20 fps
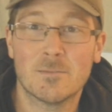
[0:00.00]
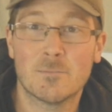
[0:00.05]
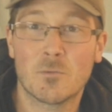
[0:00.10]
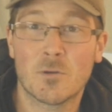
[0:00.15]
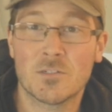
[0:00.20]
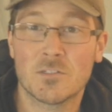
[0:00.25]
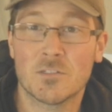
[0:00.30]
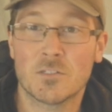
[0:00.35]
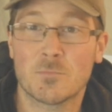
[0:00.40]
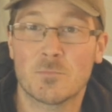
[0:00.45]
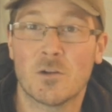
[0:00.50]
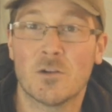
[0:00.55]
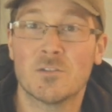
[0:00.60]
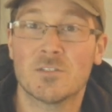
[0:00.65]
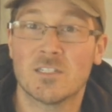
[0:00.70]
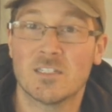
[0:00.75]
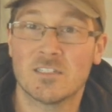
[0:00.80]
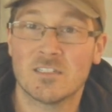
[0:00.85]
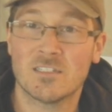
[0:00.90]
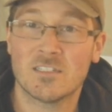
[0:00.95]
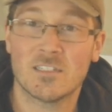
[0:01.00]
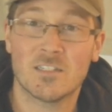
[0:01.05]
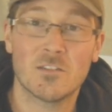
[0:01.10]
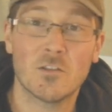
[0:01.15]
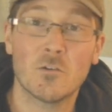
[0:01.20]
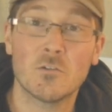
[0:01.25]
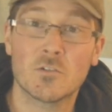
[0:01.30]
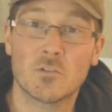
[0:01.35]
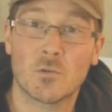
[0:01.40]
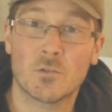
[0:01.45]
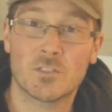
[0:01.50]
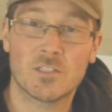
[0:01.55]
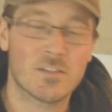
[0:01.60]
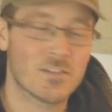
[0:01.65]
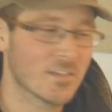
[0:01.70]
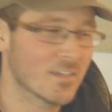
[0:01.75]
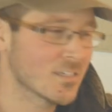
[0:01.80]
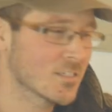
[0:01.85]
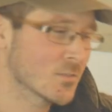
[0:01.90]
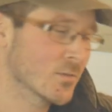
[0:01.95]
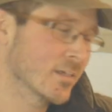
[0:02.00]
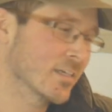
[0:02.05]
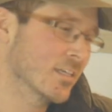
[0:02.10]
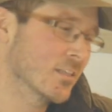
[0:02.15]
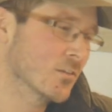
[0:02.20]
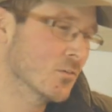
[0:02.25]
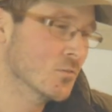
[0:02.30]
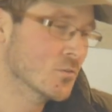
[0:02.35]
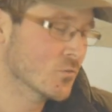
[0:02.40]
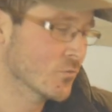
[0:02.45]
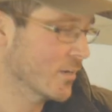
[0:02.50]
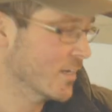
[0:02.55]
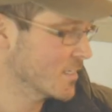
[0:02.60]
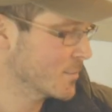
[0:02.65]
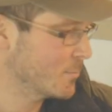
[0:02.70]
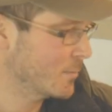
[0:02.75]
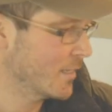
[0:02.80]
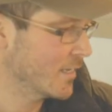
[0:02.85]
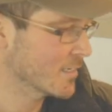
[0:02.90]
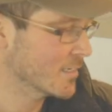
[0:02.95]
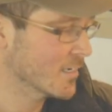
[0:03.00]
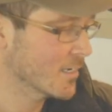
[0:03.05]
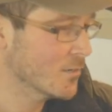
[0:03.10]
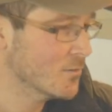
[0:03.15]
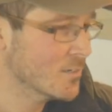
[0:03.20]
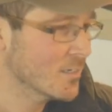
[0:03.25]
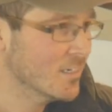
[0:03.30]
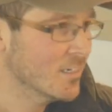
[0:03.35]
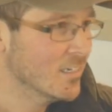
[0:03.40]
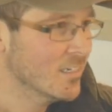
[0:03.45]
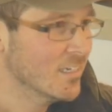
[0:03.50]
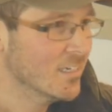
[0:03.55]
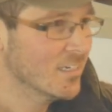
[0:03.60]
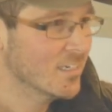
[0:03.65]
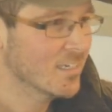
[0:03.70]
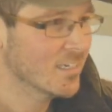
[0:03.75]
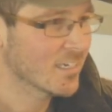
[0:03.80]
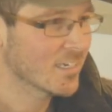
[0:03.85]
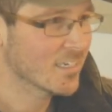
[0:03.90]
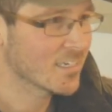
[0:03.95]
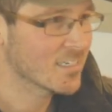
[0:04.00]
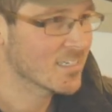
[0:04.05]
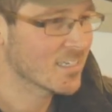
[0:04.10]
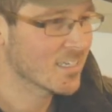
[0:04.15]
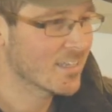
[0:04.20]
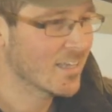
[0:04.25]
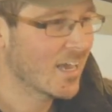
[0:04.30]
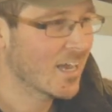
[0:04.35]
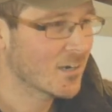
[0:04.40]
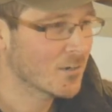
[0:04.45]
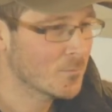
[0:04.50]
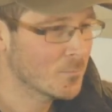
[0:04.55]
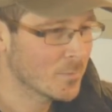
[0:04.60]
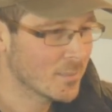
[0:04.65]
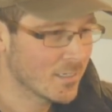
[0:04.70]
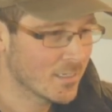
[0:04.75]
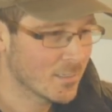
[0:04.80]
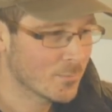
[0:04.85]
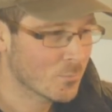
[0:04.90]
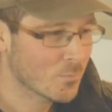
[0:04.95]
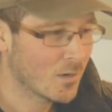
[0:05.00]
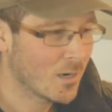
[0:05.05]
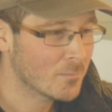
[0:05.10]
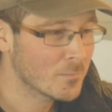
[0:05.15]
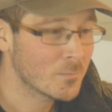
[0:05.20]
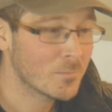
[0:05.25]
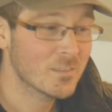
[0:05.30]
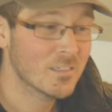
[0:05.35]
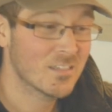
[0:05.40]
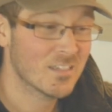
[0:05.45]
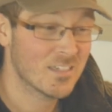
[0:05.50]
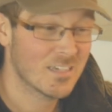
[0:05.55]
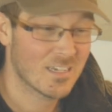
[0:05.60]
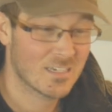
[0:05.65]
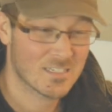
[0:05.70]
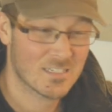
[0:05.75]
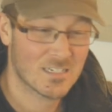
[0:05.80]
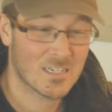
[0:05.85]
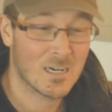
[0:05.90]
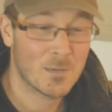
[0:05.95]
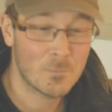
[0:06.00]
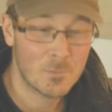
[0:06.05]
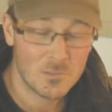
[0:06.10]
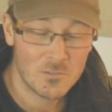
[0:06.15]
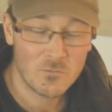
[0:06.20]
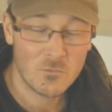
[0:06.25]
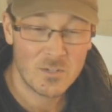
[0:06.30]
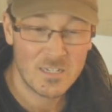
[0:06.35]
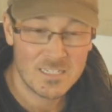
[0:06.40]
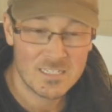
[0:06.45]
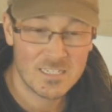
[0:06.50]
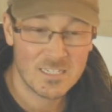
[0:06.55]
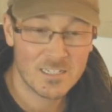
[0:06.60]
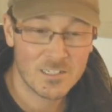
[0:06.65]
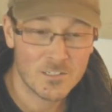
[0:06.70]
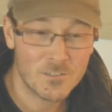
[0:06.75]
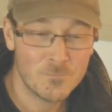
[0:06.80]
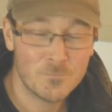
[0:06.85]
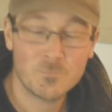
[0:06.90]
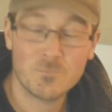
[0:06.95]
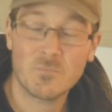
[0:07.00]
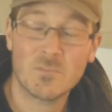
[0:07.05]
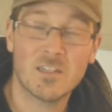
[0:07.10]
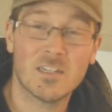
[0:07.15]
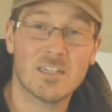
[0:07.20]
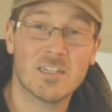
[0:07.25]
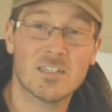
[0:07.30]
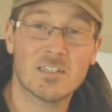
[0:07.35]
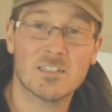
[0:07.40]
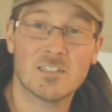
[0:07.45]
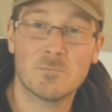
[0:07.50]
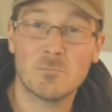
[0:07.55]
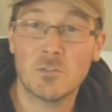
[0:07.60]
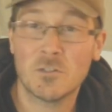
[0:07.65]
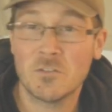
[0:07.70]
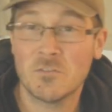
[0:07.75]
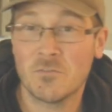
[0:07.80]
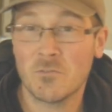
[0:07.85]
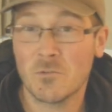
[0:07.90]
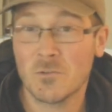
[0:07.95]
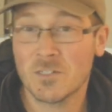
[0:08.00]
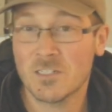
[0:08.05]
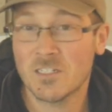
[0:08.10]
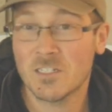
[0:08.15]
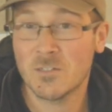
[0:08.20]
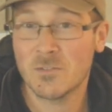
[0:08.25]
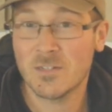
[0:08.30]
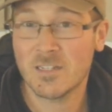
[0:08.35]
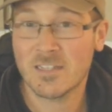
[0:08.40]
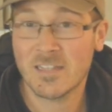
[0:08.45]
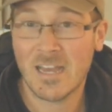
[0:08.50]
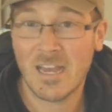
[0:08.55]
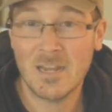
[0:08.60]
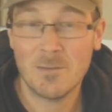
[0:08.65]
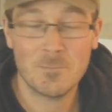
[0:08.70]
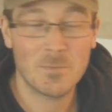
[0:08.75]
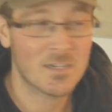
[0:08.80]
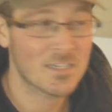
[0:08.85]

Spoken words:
Brussels sprouts, and those sorts of things, so I can get those transplanted out. And that'll be probably the next couple of weeks here, and I'm looking forward to doing that.